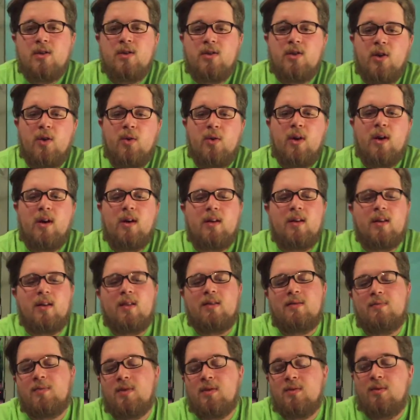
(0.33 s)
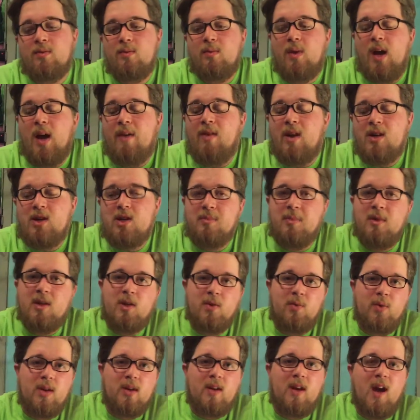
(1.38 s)
So I've actually
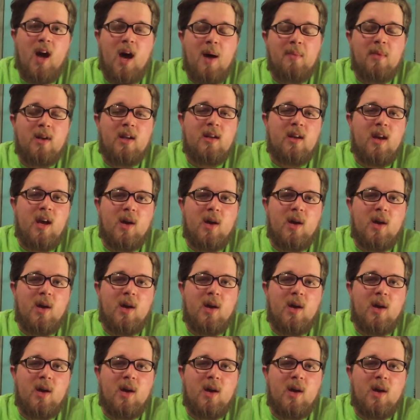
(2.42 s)
been doing comedy